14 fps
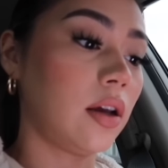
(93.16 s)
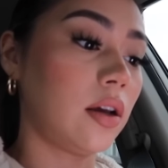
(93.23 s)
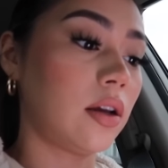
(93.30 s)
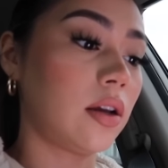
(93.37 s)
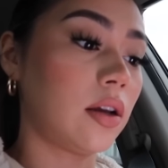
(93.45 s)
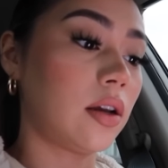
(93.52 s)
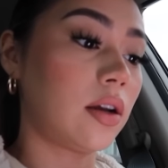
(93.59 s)

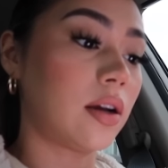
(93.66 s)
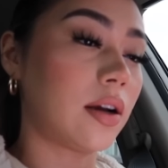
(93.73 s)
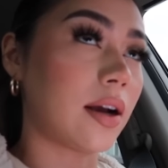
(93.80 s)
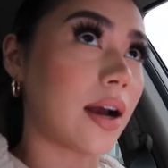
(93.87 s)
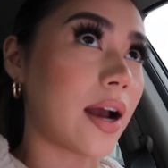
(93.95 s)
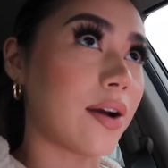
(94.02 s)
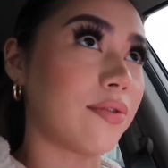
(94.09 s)

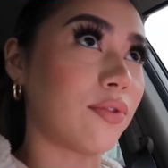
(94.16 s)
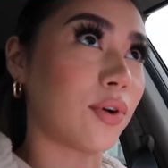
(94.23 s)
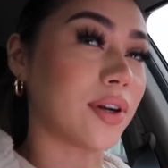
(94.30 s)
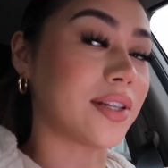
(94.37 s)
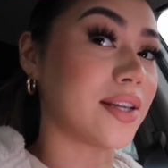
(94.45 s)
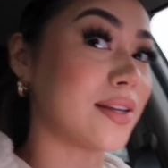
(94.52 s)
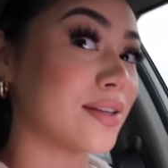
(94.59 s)
I have
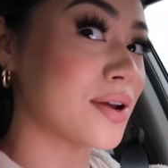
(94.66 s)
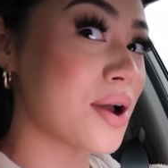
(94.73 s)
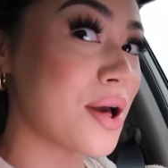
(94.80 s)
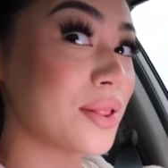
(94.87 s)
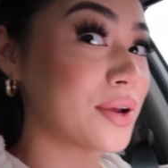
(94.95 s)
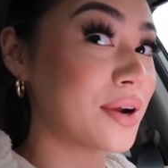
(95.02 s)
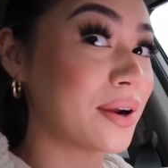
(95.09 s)

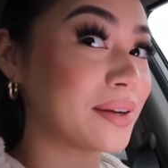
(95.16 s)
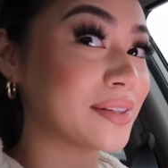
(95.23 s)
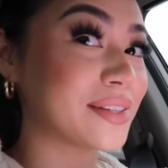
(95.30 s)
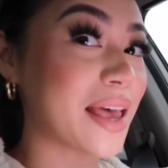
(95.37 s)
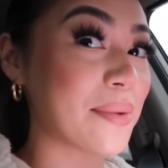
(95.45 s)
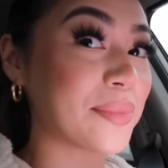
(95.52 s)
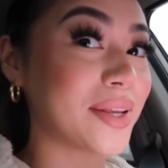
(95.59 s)
$14.
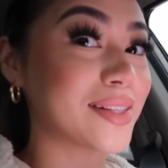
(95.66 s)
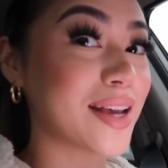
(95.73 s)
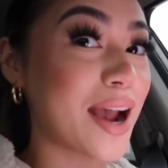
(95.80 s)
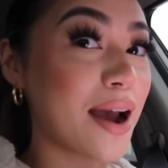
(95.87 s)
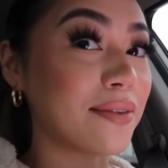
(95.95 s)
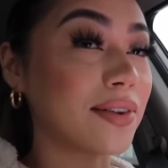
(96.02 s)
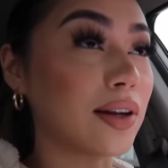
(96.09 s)
That means I
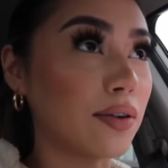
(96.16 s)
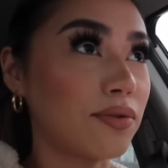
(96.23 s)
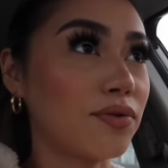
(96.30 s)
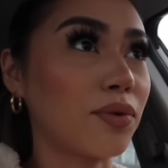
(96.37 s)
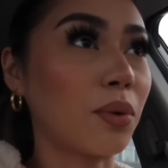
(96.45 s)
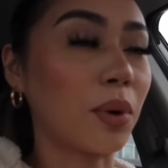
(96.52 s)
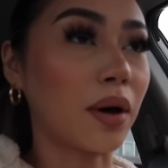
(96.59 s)
have enough
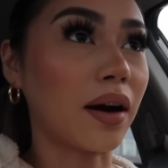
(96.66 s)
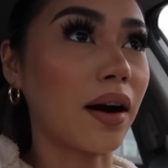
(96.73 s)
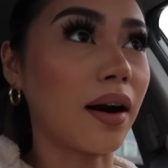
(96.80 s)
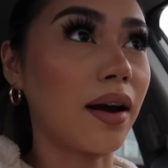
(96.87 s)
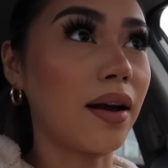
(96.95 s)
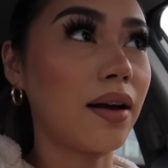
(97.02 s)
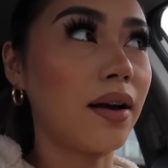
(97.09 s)

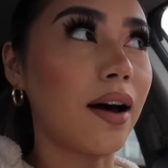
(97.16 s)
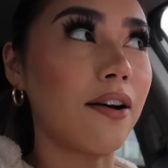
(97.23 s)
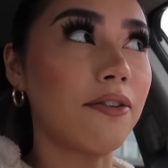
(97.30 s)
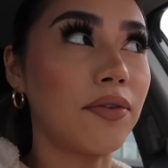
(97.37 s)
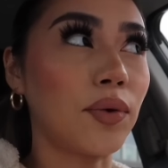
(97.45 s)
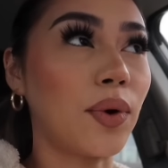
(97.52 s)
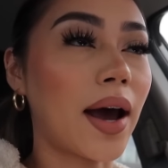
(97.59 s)
for a
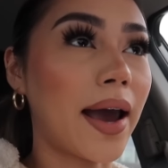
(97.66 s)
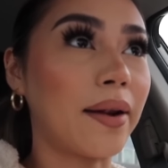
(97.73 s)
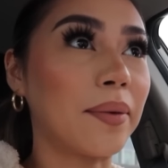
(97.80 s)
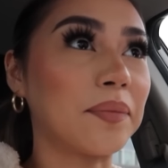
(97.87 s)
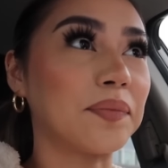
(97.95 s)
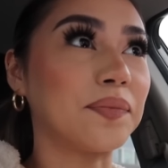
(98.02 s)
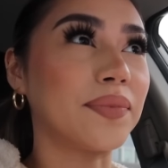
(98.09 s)
food
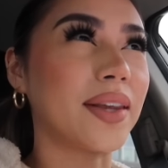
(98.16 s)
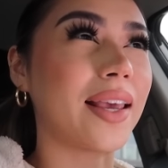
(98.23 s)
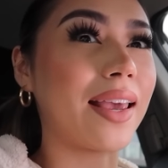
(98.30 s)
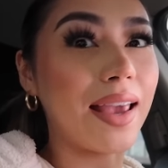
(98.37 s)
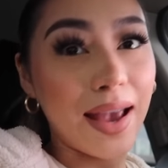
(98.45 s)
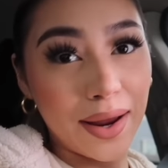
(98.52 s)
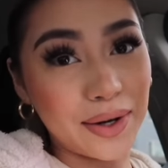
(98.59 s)
item
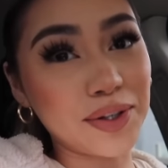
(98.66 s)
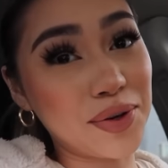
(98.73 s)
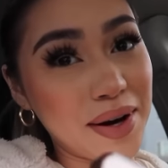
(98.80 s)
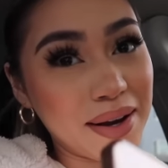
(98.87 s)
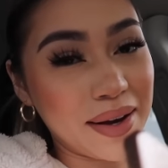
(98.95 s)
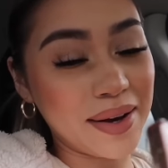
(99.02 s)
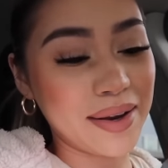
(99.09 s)
and a
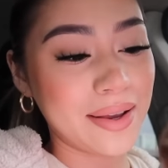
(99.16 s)
drink.